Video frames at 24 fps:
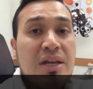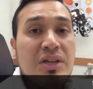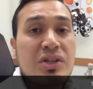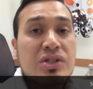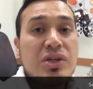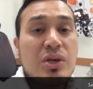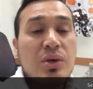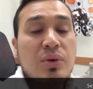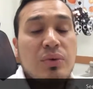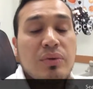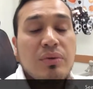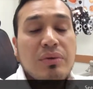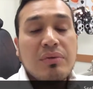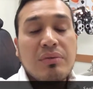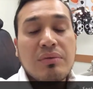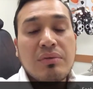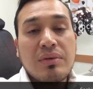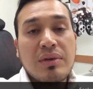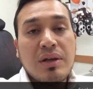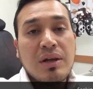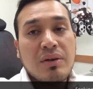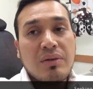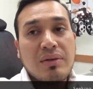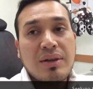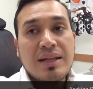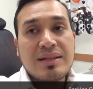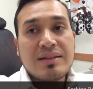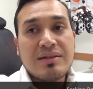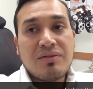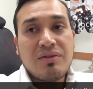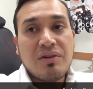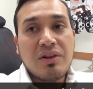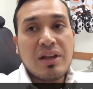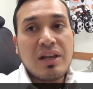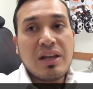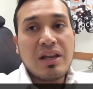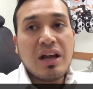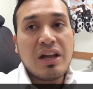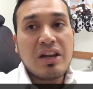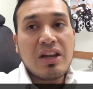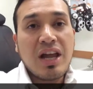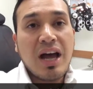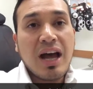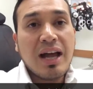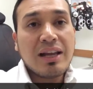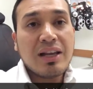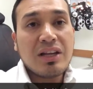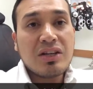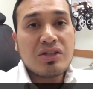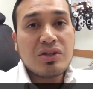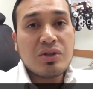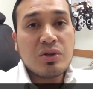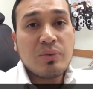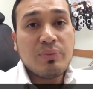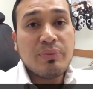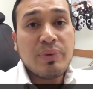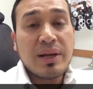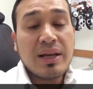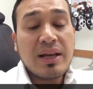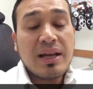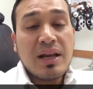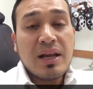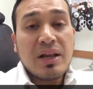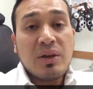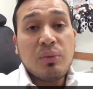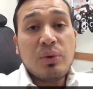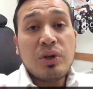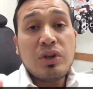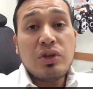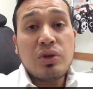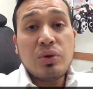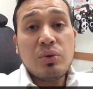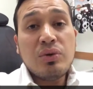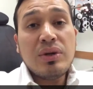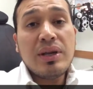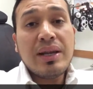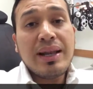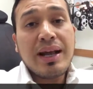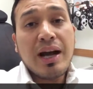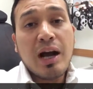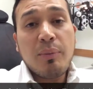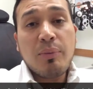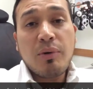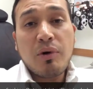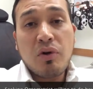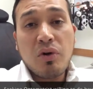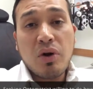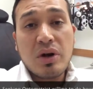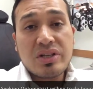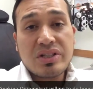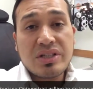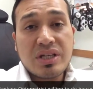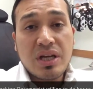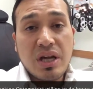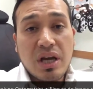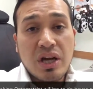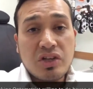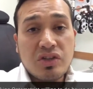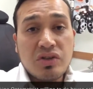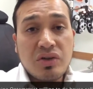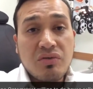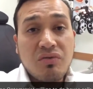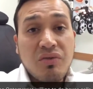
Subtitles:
So, that's really a non-issue. But we do need help across the country.